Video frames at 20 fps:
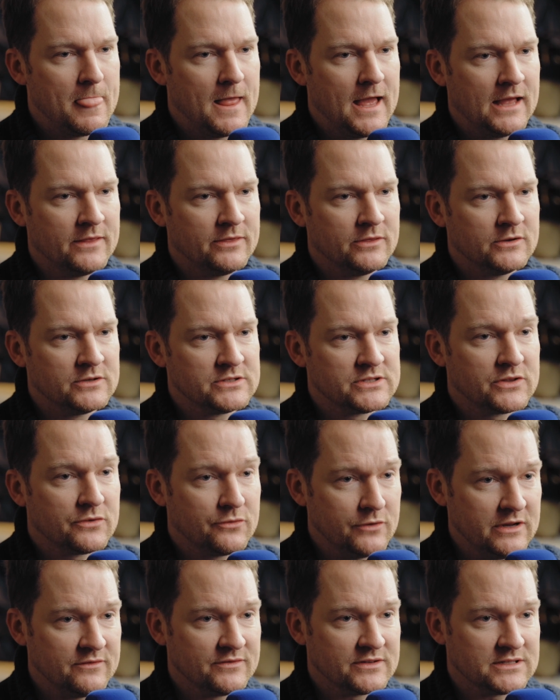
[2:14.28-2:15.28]
And there's
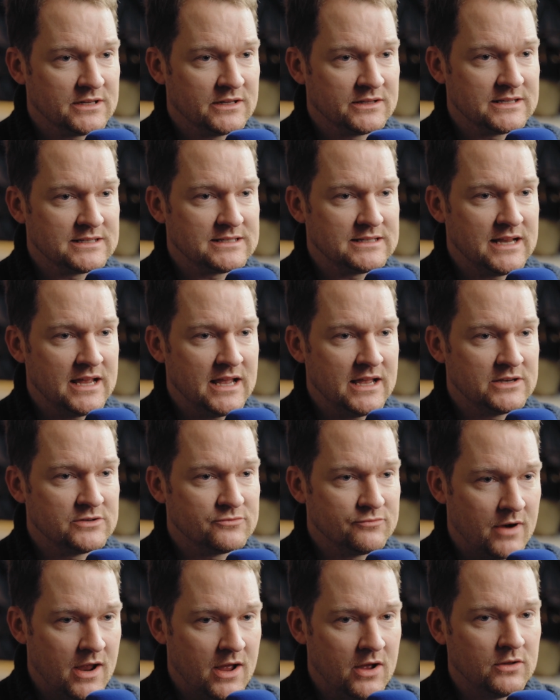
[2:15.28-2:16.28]
three of us on the stage,
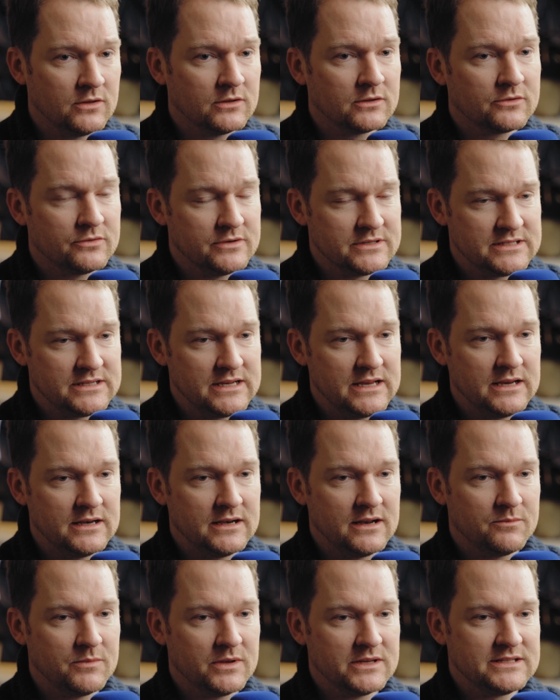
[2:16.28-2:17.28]
Raoul,
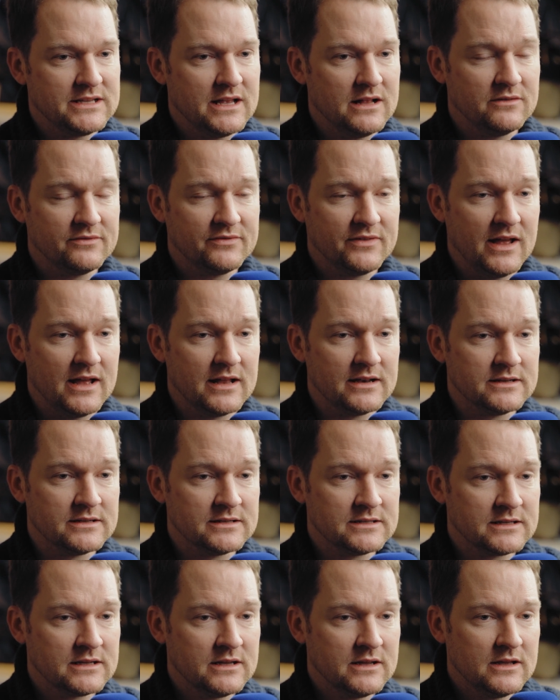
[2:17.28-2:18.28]
Christine and myself.
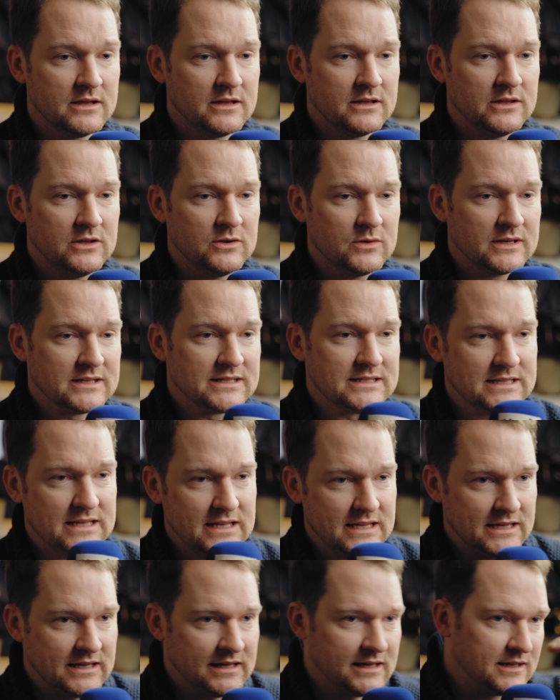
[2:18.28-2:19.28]
And you can
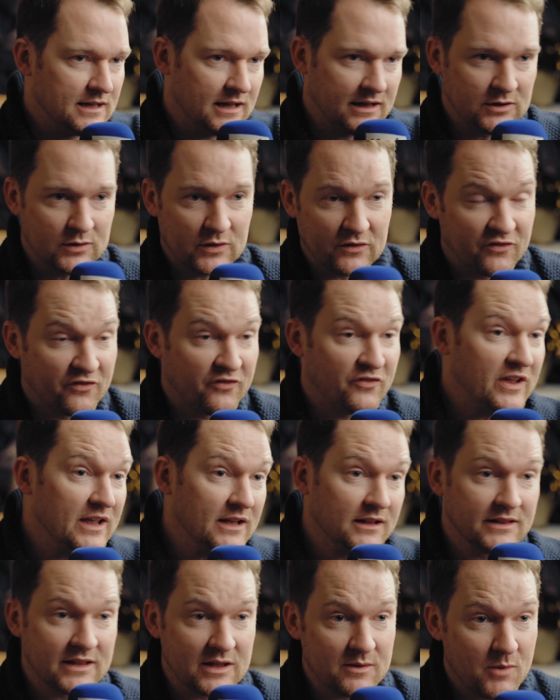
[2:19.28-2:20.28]
see, you can
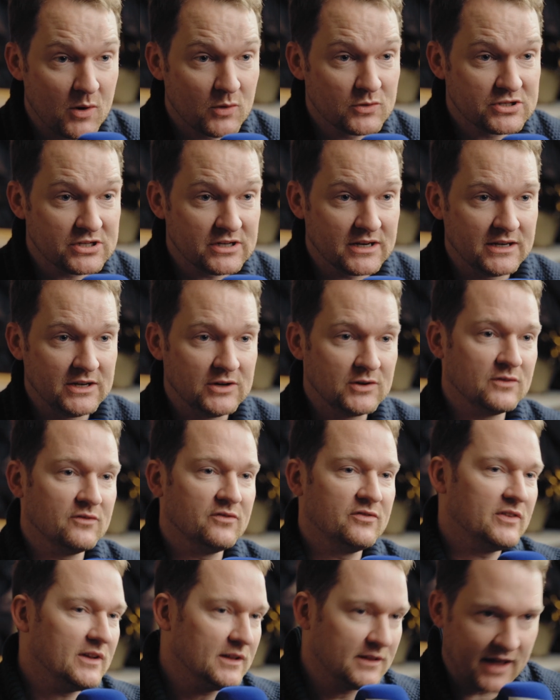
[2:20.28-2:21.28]
feel the emotion and you can
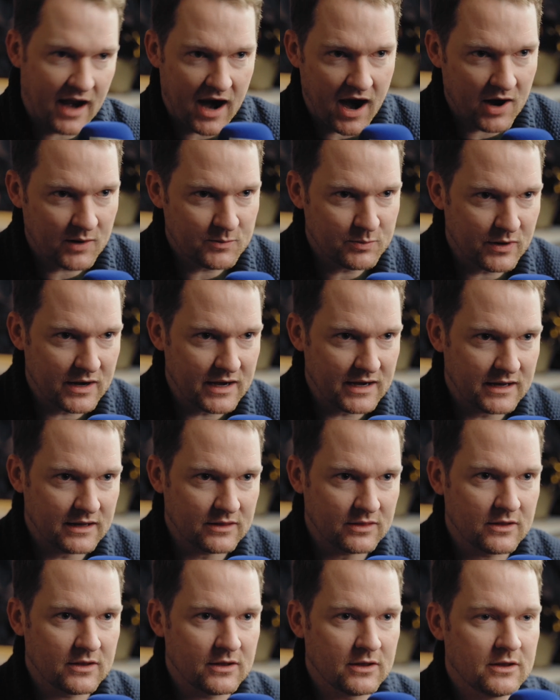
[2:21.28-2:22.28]
feel the heartbreak
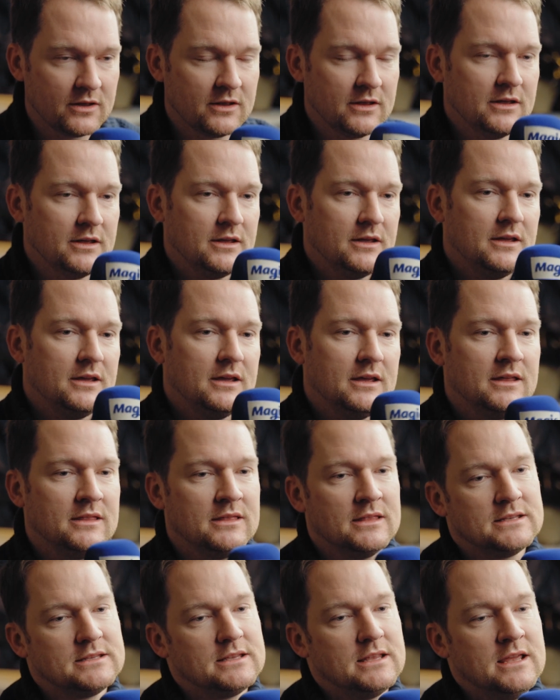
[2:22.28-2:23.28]
in
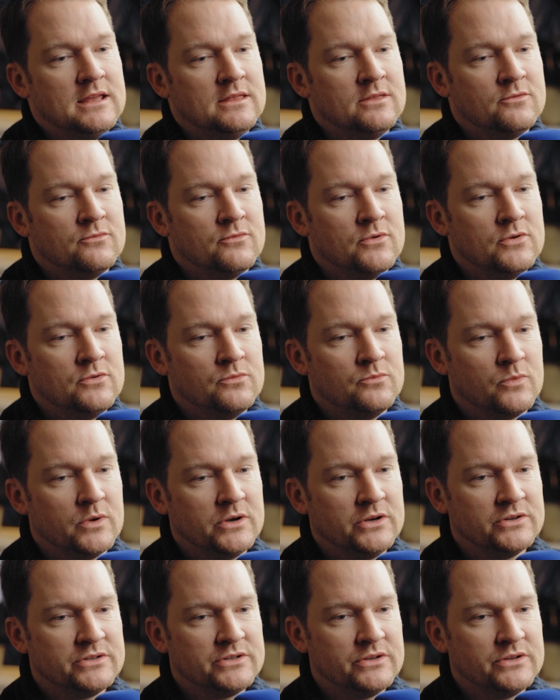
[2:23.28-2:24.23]
the room when you're